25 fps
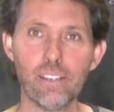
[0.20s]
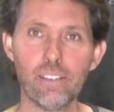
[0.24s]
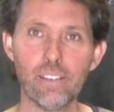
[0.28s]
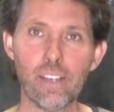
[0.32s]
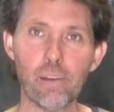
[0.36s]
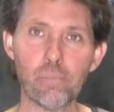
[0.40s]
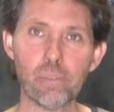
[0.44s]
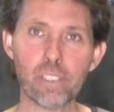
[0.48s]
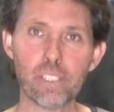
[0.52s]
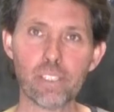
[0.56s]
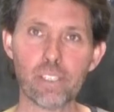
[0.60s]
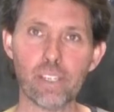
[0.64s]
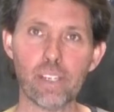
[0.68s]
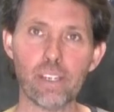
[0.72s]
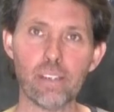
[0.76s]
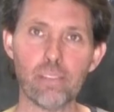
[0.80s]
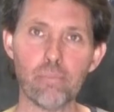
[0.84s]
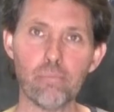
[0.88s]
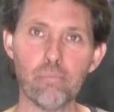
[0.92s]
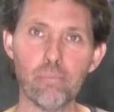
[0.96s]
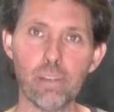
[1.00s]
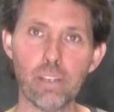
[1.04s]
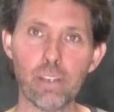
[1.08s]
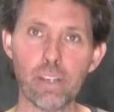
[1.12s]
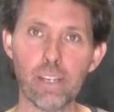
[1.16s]

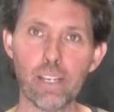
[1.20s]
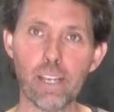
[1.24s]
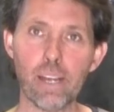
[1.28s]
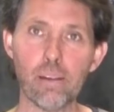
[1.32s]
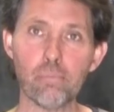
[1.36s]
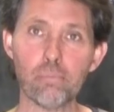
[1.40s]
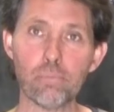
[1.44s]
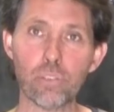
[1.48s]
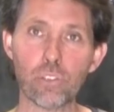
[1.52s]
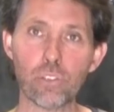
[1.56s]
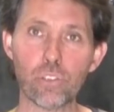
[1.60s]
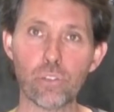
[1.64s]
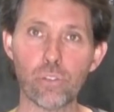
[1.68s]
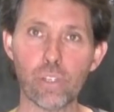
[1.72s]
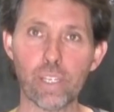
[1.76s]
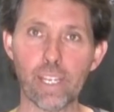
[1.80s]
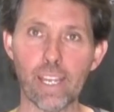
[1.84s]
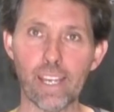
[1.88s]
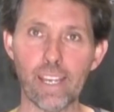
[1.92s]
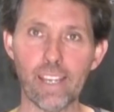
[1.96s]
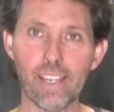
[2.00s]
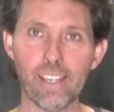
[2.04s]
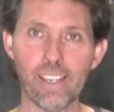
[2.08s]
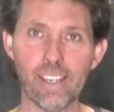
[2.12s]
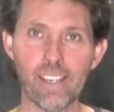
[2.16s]
Namaste, Mera Nam Stuart
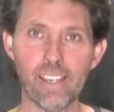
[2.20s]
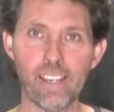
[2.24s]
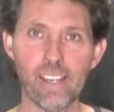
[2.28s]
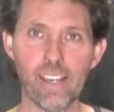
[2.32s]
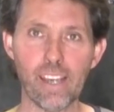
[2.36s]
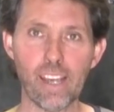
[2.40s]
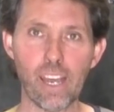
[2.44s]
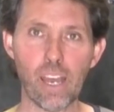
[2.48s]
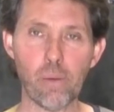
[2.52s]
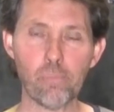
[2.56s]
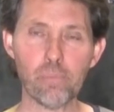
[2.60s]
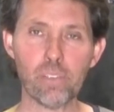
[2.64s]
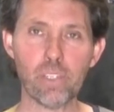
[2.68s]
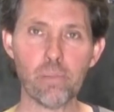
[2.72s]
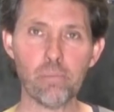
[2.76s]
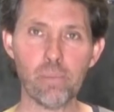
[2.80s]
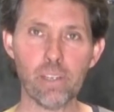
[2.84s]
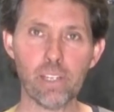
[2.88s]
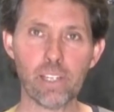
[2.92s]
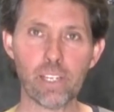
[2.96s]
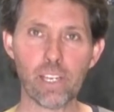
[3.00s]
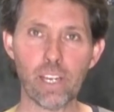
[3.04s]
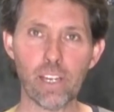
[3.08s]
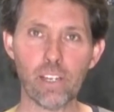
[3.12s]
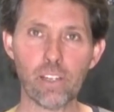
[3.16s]
Hai,
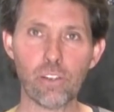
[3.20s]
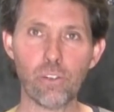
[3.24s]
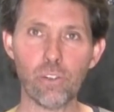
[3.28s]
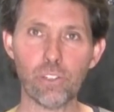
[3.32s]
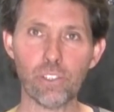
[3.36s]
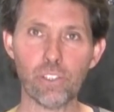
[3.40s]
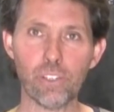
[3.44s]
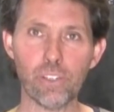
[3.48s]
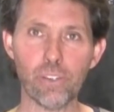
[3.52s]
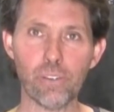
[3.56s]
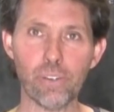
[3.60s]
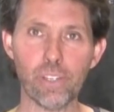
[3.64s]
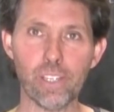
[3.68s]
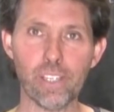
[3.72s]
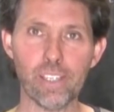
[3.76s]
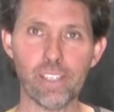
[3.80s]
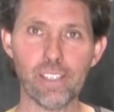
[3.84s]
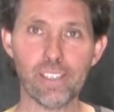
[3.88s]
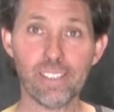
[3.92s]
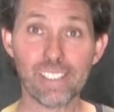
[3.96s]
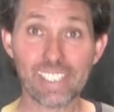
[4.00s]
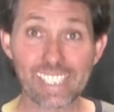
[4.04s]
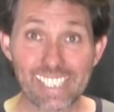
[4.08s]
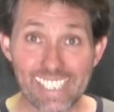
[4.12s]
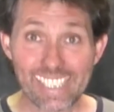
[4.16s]
Absemiluka Kushi Hui.
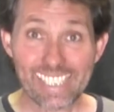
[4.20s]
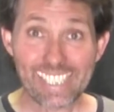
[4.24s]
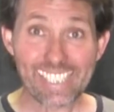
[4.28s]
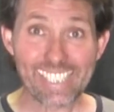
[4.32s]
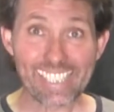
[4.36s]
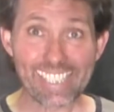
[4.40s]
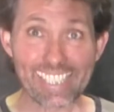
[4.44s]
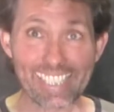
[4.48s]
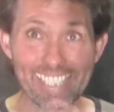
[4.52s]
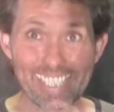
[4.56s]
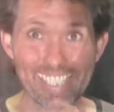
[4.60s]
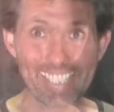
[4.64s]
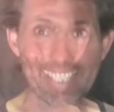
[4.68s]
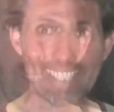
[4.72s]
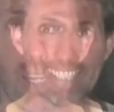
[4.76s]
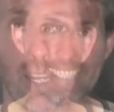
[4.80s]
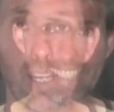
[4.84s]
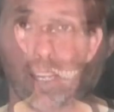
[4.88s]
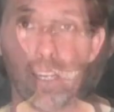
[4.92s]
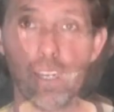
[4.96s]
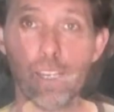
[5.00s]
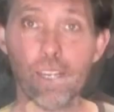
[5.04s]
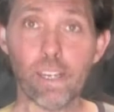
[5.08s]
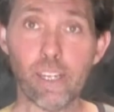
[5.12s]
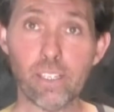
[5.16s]

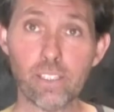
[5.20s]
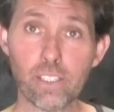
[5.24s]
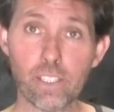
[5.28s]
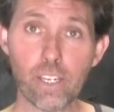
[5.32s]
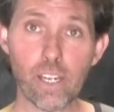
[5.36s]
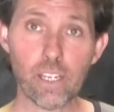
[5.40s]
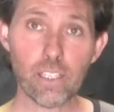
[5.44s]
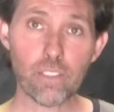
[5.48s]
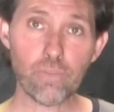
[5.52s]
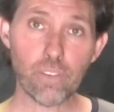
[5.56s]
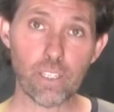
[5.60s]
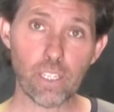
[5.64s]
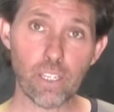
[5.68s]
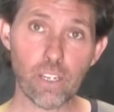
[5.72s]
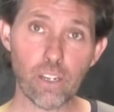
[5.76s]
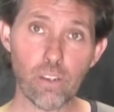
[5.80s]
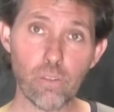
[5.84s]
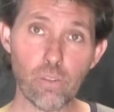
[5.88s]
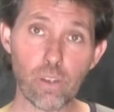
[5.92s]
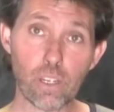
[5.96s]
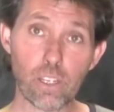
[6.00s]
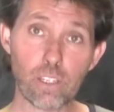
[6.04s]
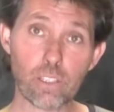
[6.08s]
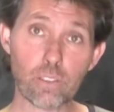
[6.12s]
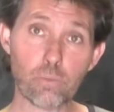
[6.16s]
In today's
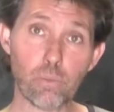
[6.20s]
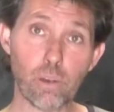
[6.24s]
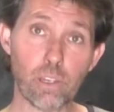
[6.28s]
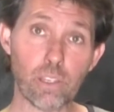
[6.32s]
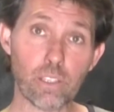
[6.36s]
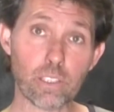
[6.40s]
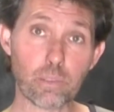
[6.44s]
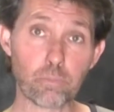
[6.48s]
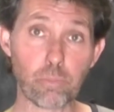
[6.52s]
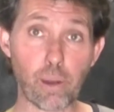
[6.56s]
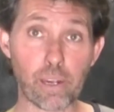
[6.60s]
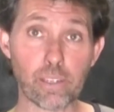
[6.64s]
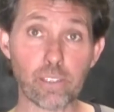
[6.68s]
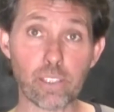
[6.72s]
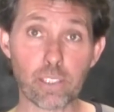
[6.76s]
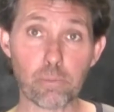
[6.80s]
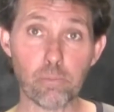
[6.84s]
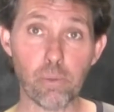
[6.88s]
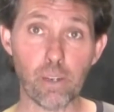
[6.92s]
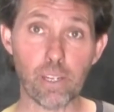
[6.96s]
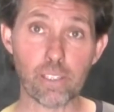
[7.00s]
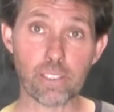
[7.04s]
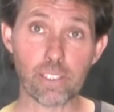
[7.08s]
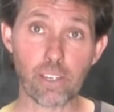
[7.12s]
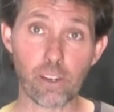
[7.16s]
video, as well as practice
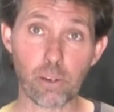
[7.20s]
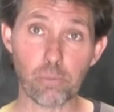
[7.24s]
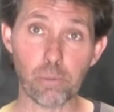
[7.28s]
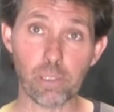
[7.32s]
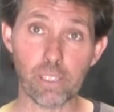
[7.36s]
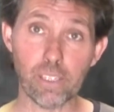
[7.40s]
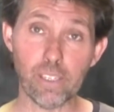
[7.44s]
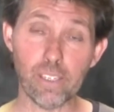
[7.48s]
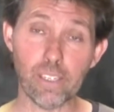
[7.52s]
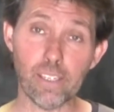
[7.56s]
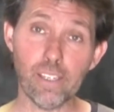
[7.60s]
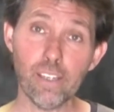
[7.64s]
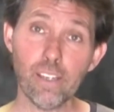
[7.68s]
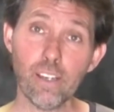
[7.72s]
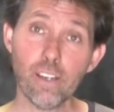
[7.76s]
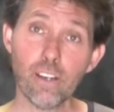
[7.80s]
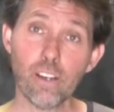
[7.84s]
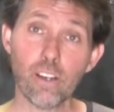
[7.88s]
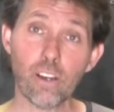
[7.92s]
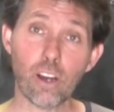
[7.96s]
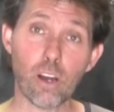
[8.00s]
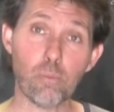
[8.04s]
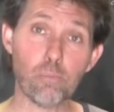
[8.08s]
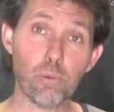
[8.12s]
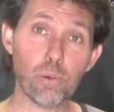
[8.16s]
my terrible Hindi,
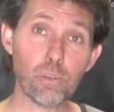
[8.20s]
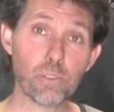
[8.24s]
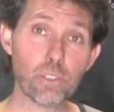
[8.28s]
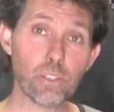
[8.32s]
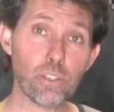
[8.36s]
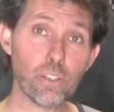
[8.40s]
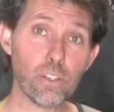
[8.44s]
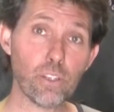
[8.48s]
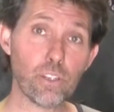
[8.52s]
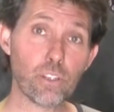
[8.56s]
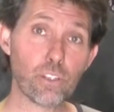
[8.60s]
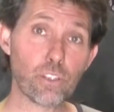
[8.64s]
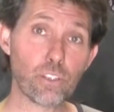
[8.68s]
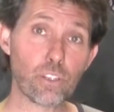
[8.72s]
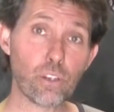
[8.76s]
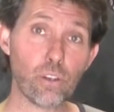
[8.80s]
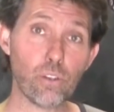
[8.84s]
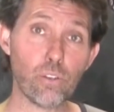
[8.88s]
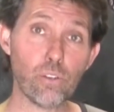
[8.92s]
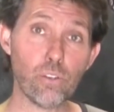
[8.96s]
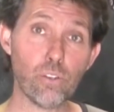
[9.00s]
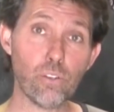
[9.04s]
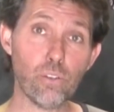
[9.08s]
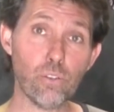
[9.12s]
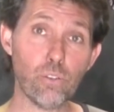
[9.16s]
I'm also going to show
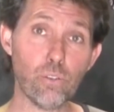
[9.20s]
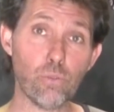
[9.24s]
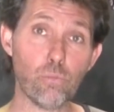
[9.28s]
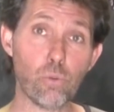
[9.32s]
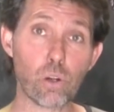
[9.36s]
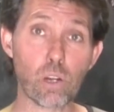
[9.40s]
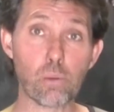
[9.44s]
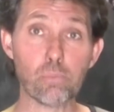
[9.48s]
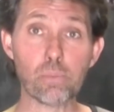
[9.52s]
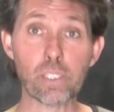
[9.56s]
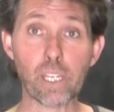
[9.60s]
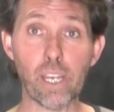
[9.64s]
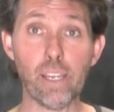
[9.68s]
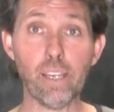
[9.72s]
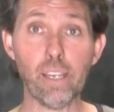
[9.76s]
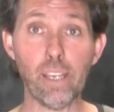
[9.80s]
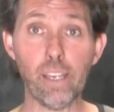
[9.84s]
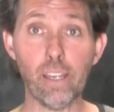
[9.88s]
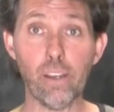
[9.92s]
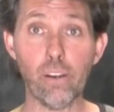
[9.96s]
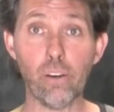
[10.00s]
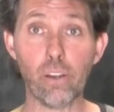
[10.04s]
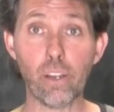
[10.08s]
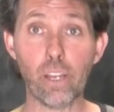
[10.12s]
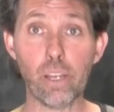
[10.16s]
you what I'm
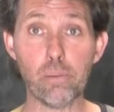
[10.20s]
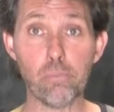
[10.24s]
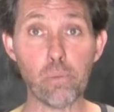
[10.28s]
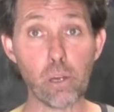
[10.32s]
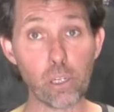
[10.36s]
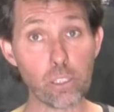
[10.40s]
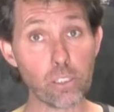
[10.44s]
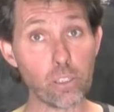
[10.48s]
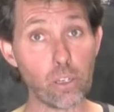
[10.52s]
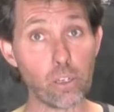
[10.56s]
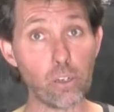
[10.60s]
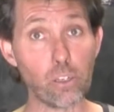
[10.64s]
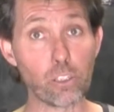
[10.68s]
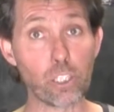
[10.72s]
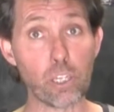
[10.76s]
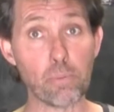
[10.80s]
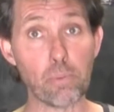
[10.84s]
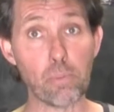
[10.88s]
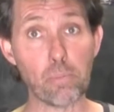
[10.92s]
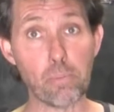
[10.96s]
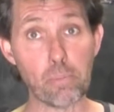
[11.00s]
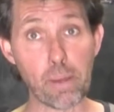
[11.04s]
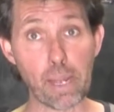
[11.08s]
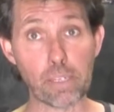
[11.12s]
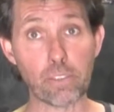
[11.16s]
taking on a motorcycle trip
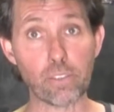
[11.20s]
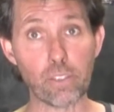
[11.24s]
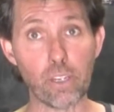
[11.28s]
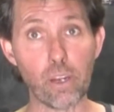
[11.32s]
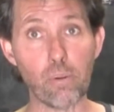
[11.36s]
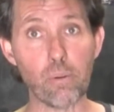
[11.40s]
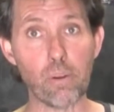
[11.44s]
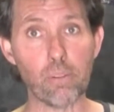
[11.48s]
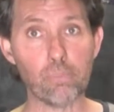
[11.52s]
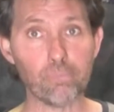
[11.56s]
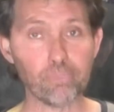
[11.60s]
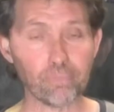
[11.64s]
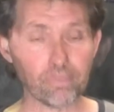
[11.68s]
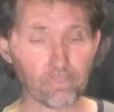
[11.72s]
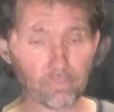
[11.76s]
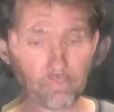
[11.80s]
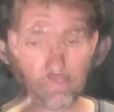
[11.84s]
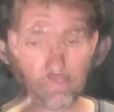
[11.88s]
I'm about to go on.